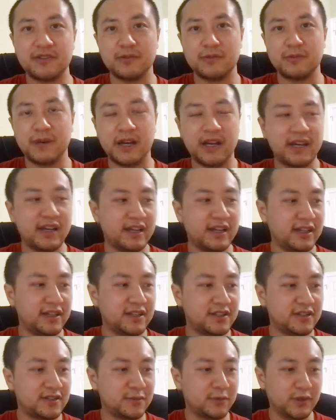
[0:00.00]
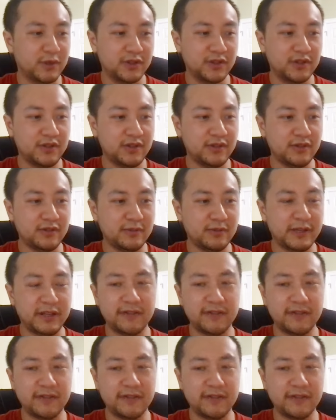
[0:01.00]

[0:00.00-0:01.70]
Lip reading: you might want to do,